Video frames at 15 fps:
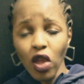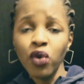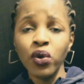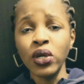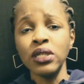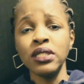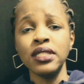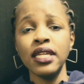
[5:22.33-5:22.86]

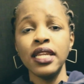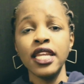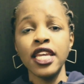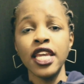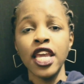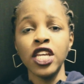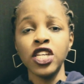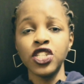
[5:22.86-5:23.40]

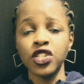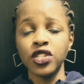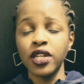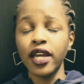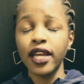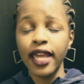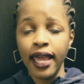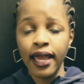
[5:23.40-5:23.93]
reconciliation
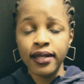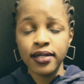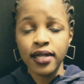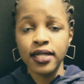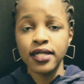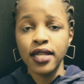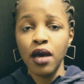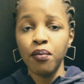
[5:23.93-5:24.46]
case
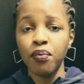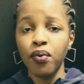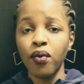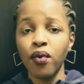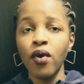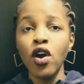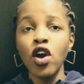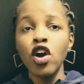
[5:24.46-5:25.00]
example.